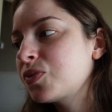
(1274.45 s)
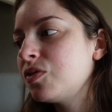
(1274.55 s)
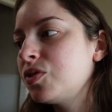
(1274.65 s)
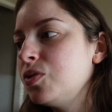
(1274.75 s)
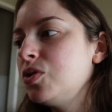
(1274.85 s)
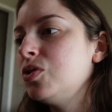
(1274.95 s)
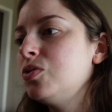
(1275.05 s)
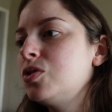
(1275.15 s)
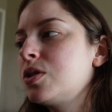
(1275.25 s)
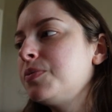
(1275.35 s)
If you
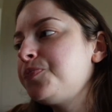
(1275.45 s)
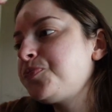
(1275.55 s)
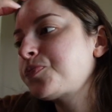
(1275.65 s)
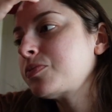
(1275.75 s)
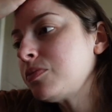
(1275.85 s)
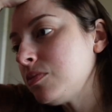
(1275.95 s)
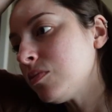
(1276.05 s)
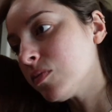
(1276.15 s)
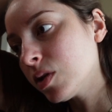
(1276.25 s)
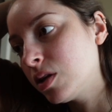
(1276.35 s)
use
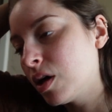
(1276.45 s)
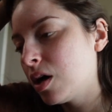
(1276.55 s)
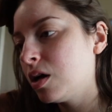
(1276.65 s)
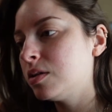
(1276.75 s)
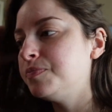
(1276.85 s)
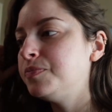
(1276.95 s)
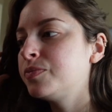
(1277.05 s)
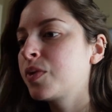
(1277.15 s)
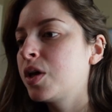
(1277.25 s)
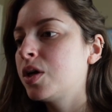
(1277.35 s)
the
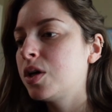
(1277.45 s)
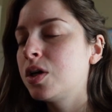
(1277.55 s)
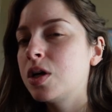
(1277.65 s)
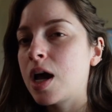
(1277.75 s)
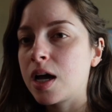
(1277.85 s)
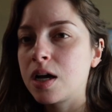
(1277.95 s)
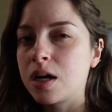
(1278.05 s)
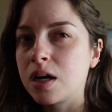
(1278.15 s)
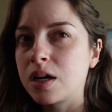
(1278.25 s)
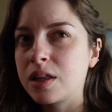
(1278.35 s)

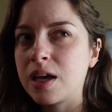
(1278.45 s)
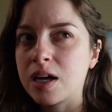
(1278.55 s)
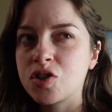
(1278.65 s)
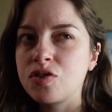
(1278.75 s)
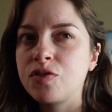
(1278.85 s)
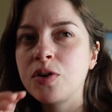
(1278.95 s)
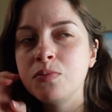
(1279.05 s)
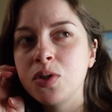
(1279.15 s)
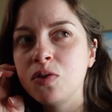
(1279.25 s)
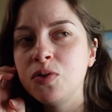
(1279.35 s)
I think extra
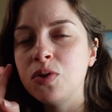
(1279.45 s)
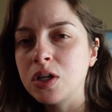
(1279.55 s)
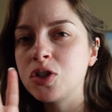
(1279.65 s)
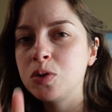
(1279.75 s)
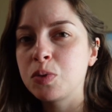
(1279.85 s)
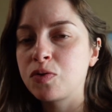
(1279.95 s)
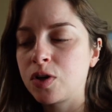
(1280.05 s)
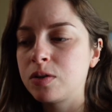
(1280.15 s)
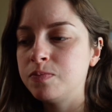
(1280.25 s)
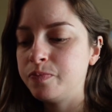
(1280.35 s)
firm tofu, not super
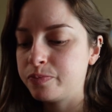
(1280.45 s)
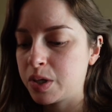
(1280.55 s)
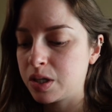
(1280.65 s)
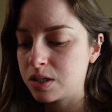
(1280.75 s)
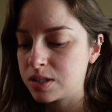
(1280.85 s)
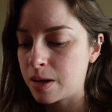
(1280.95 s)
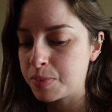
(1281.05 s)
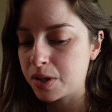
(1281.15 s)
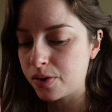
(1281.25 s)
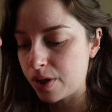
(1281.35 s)
firm, but a step
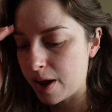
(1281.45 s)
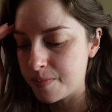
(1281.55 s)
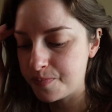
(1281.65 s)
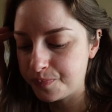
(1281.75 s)
below that,